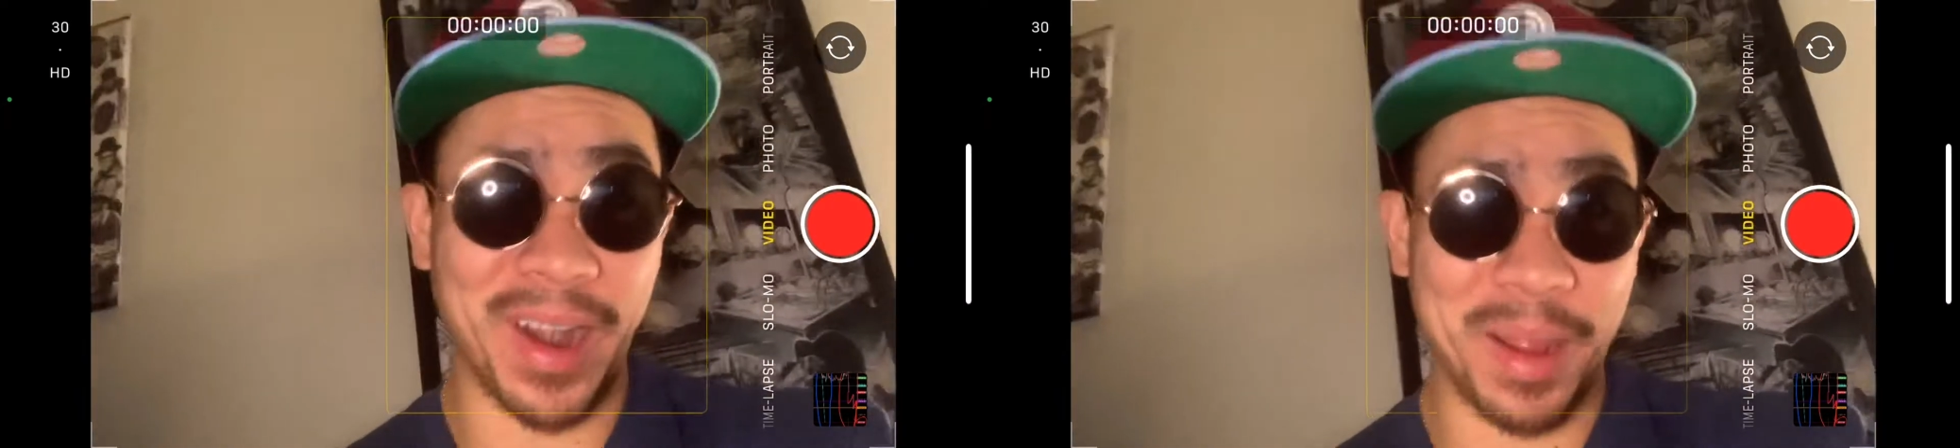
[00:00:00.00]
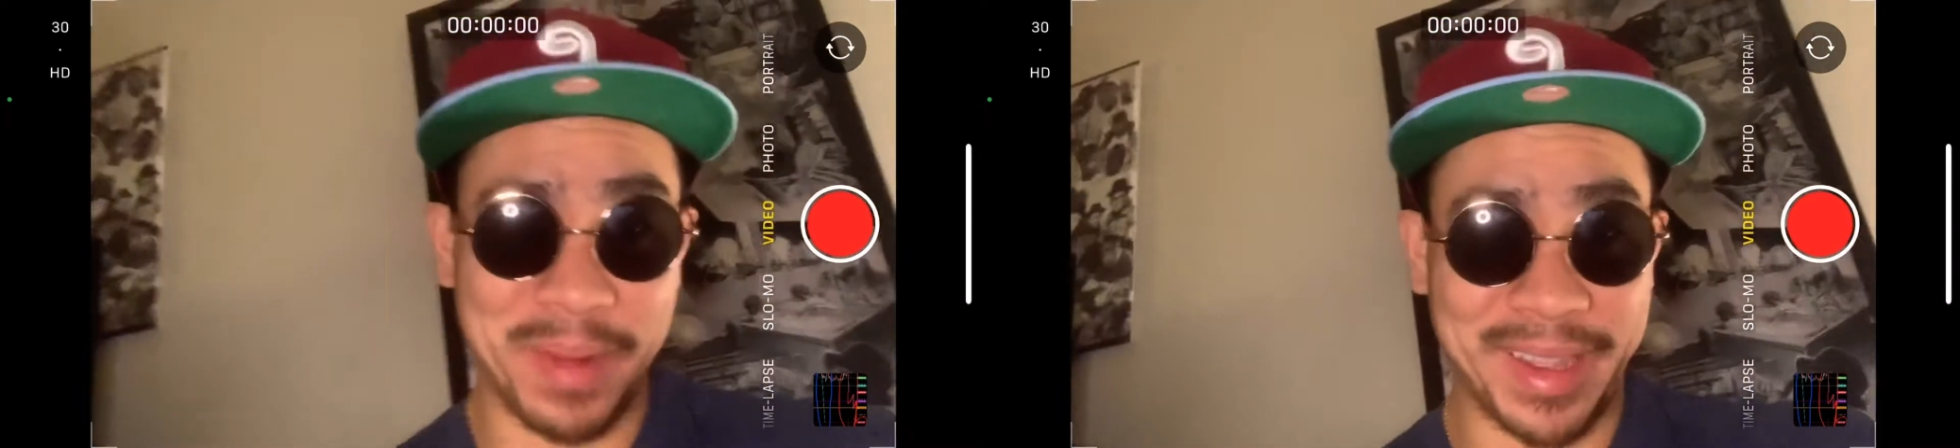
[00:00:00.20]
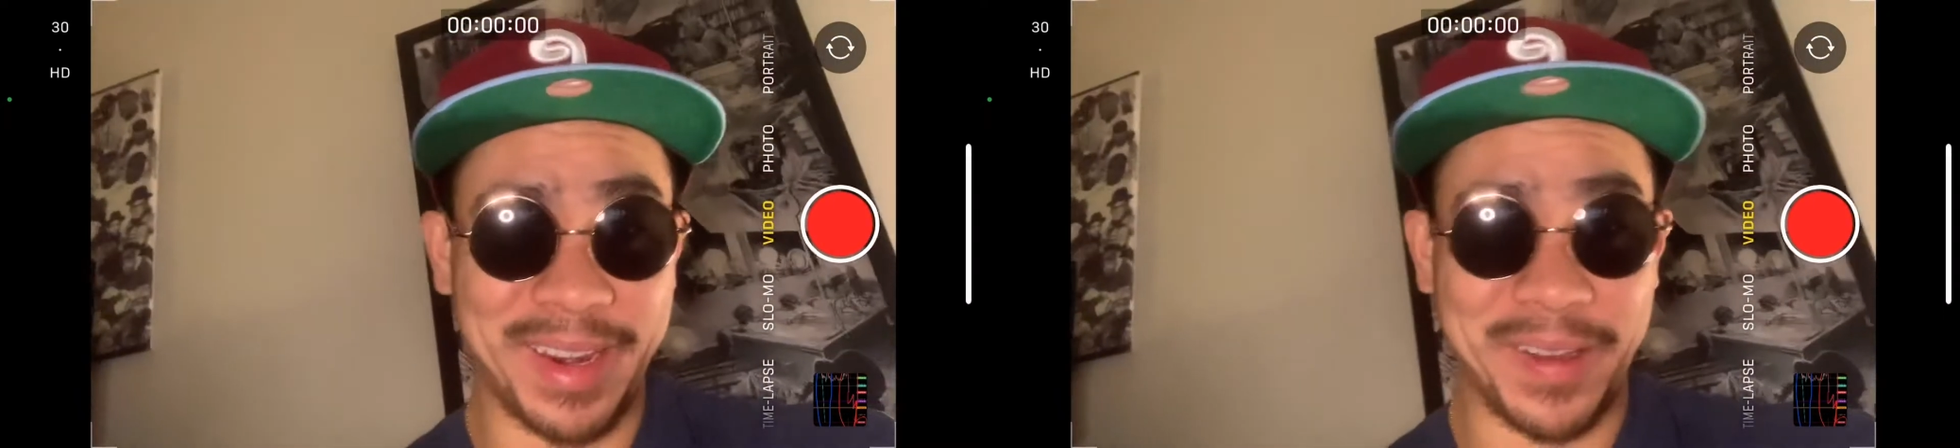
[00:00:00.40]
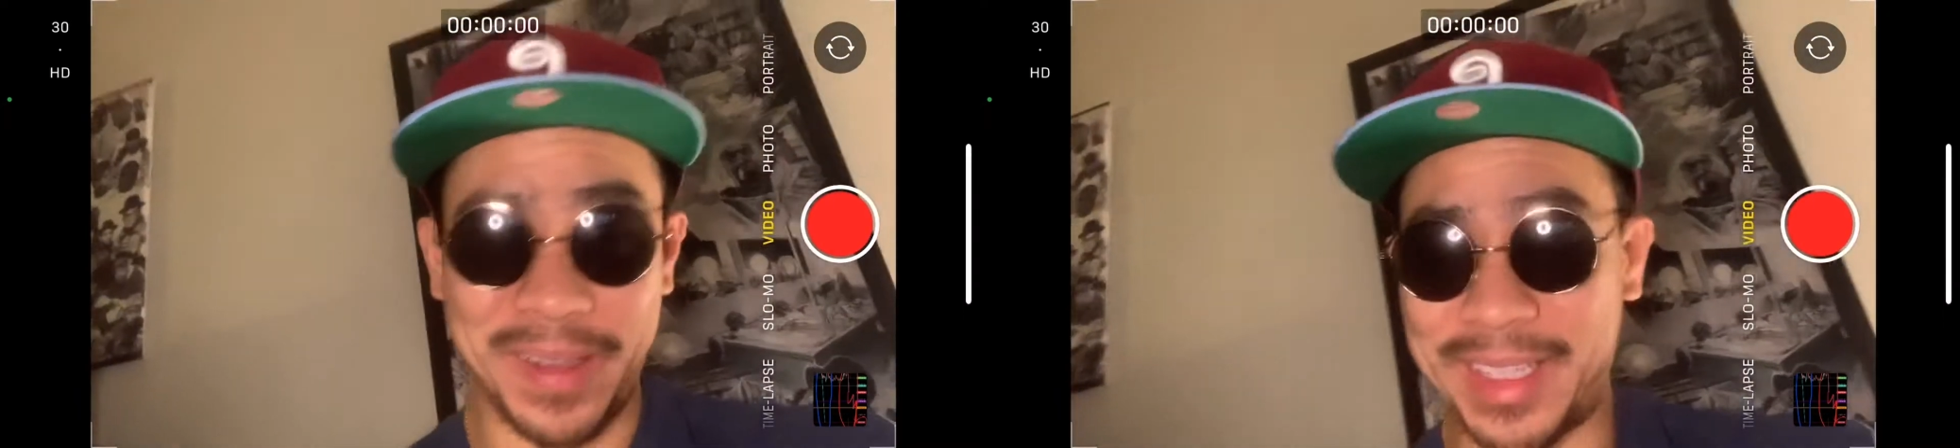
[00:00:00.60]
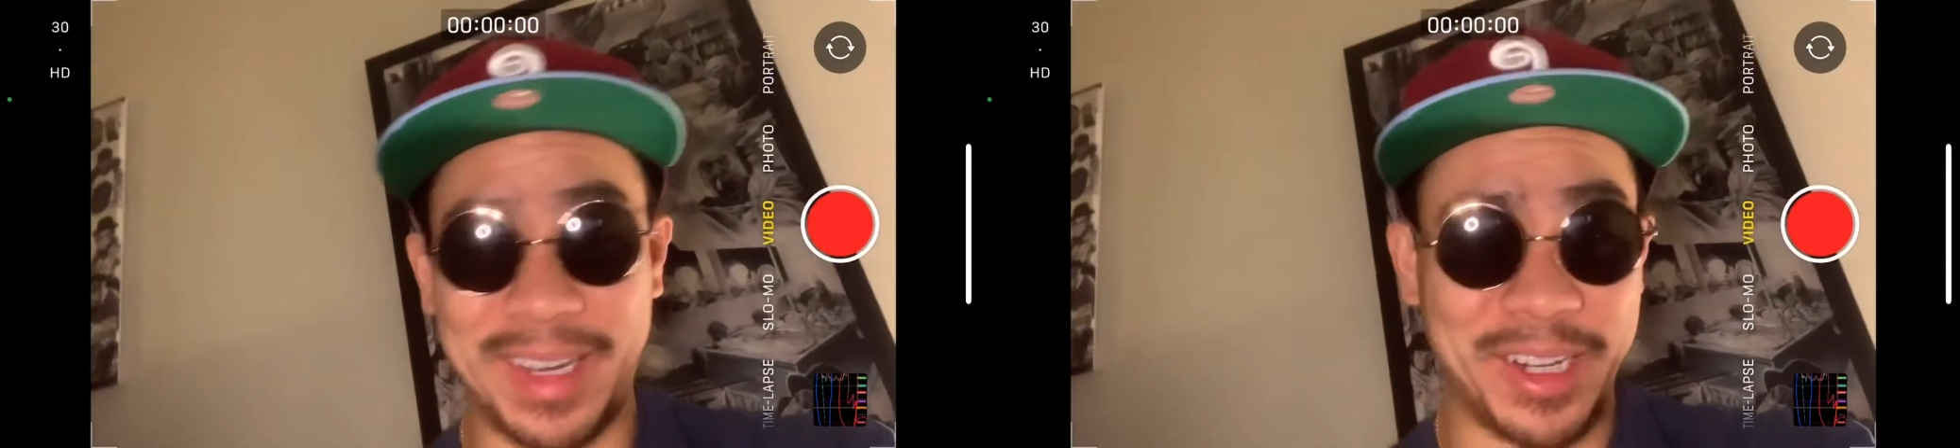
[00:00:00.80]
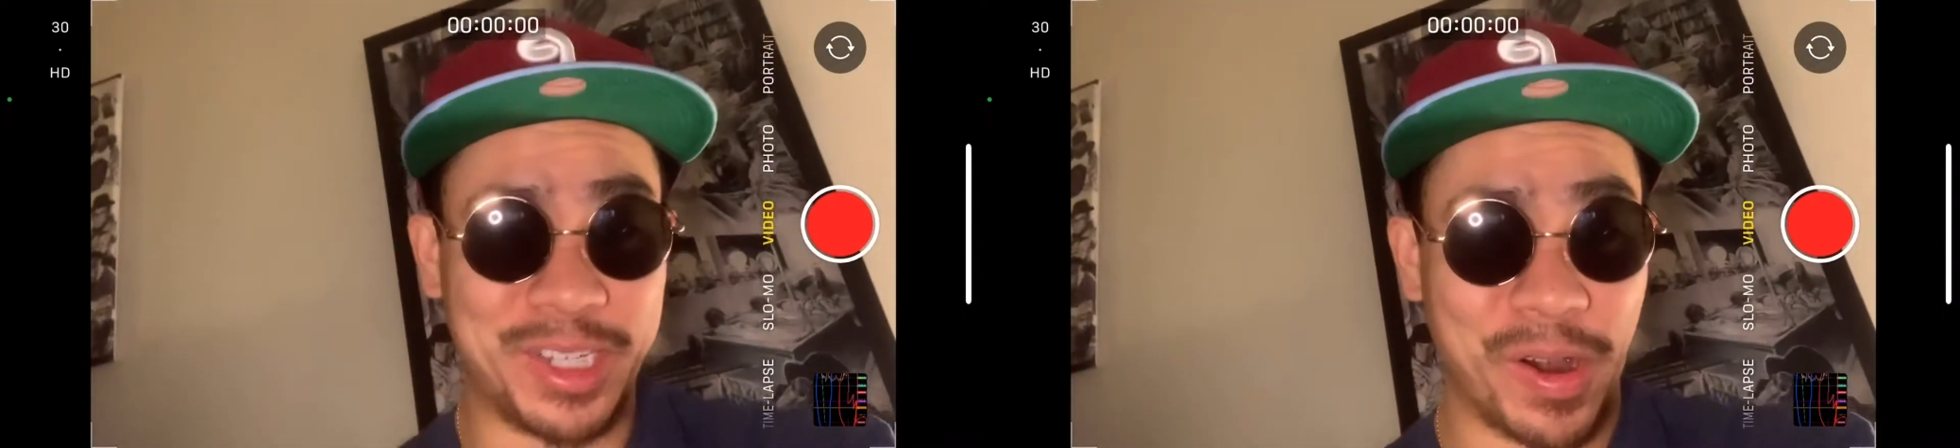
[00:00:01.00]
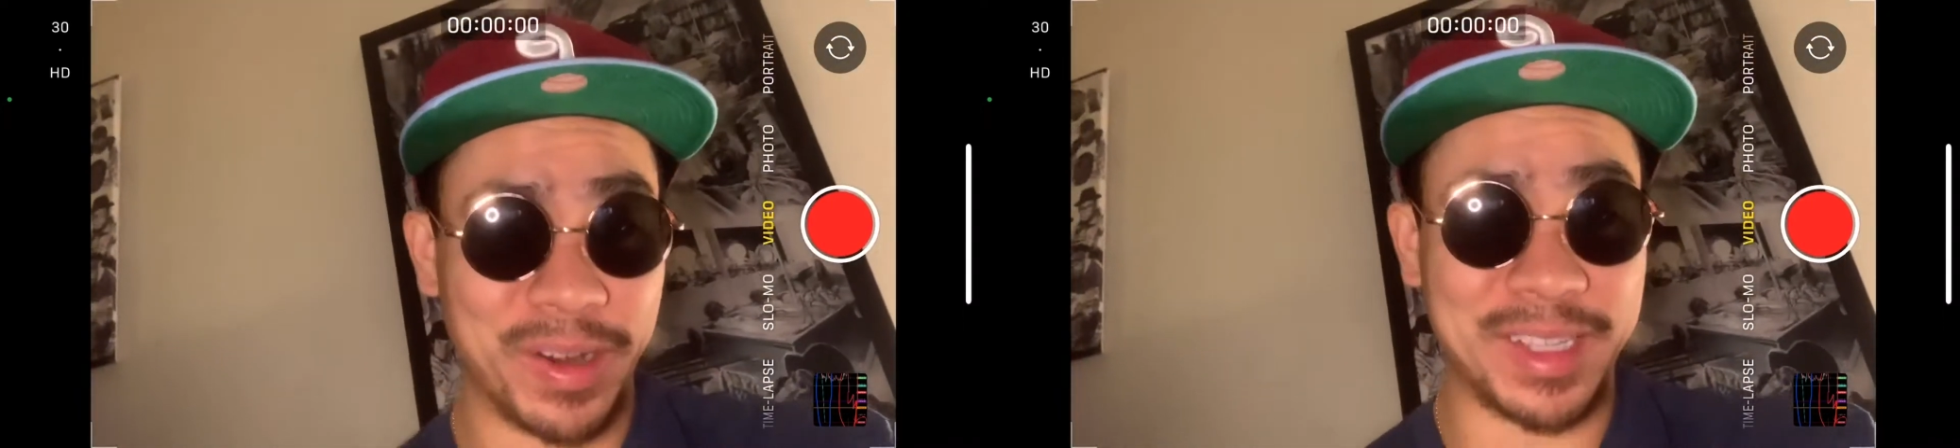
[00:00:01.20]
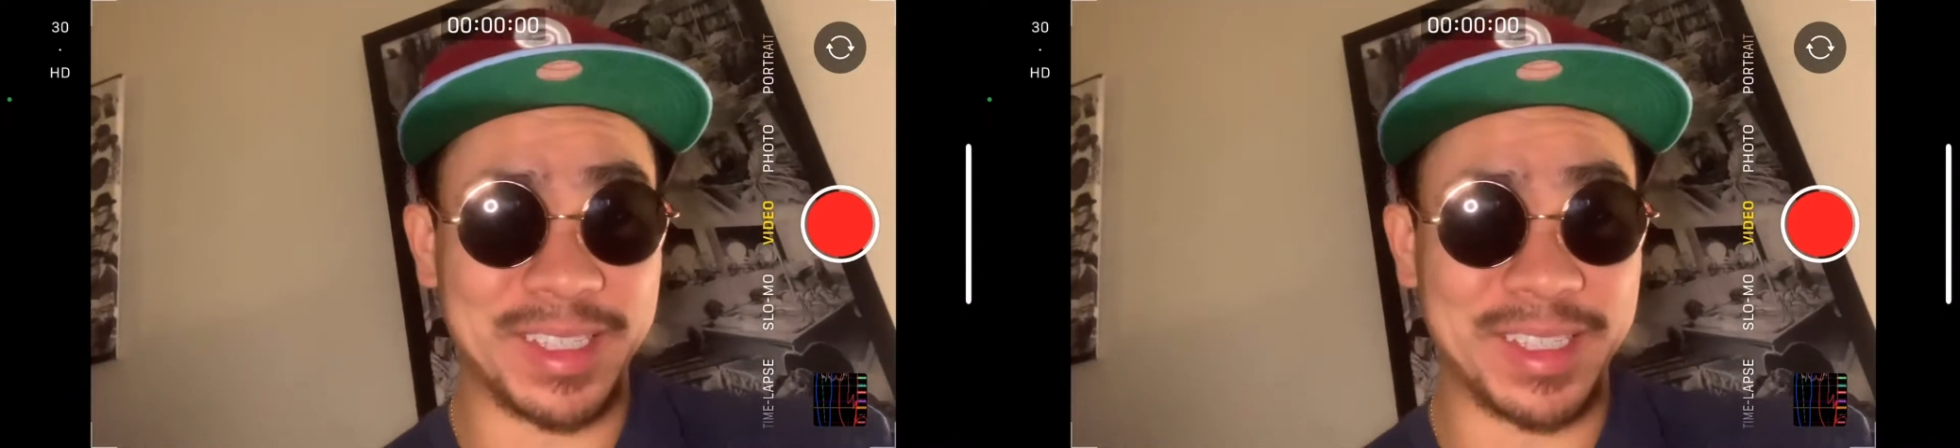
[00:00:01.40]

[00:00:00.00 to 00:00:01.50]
I'm like, you know, it's in the charts. It's in